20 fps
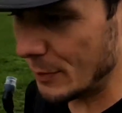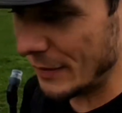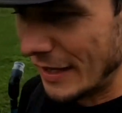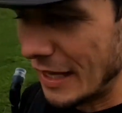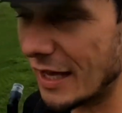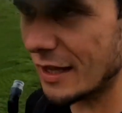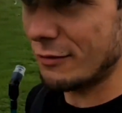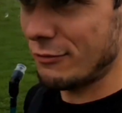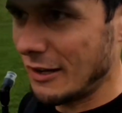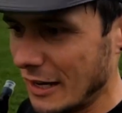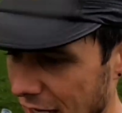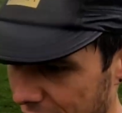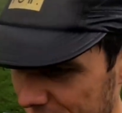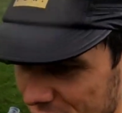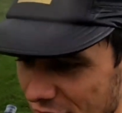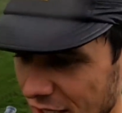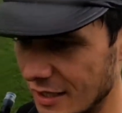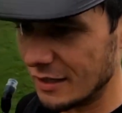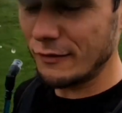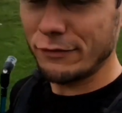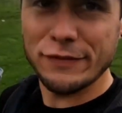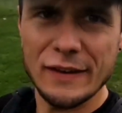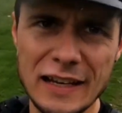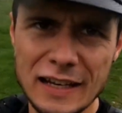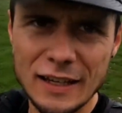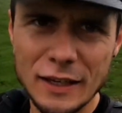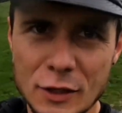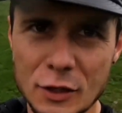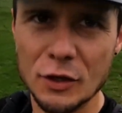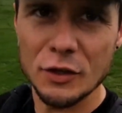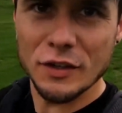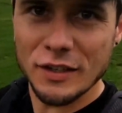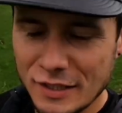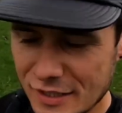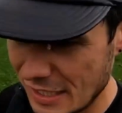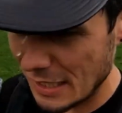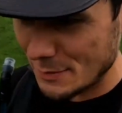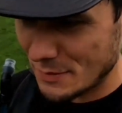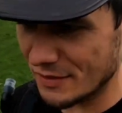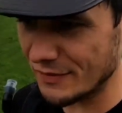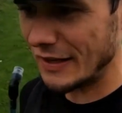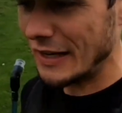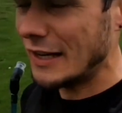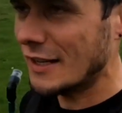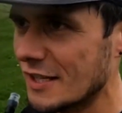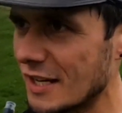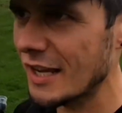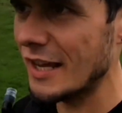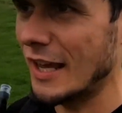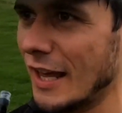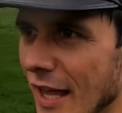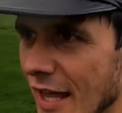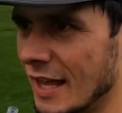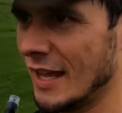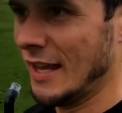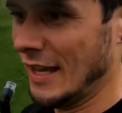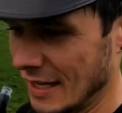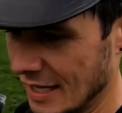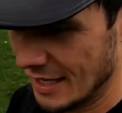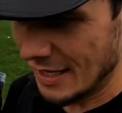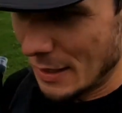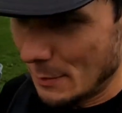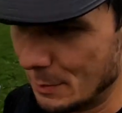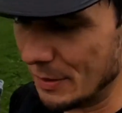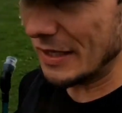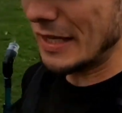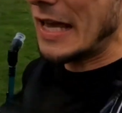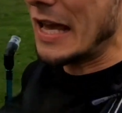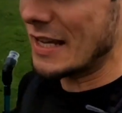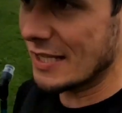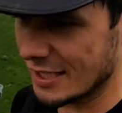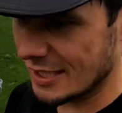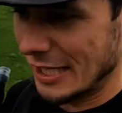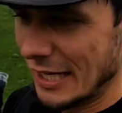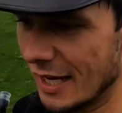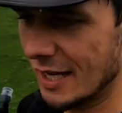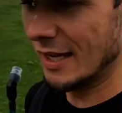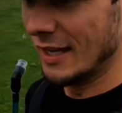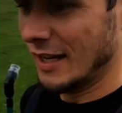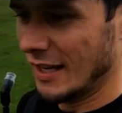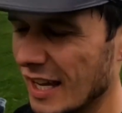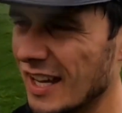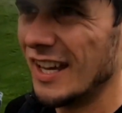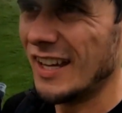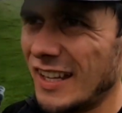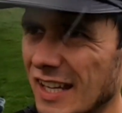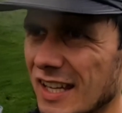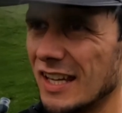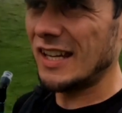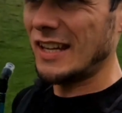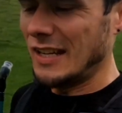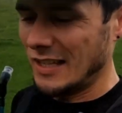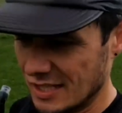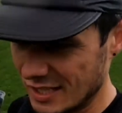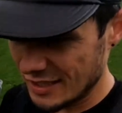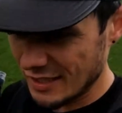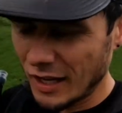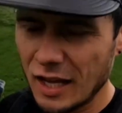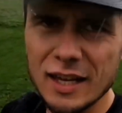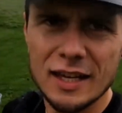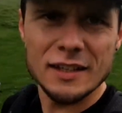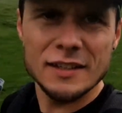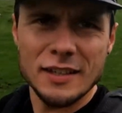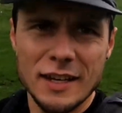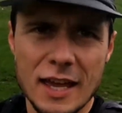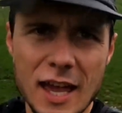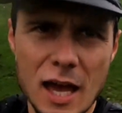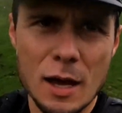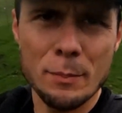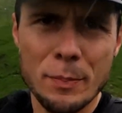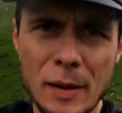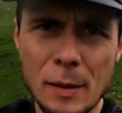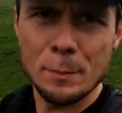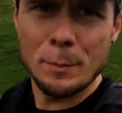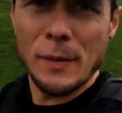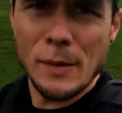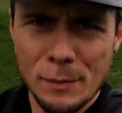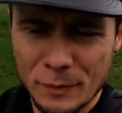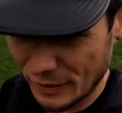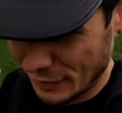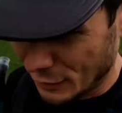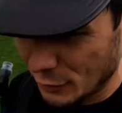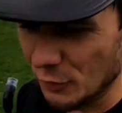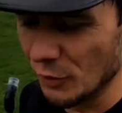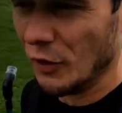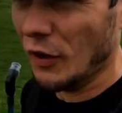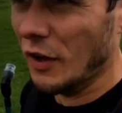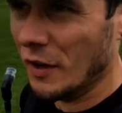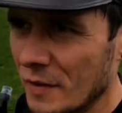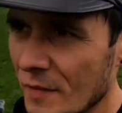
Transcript: But yeah, 3 hours in, feeling good in terms of energy, but yes, it is starting to get a bit biblical.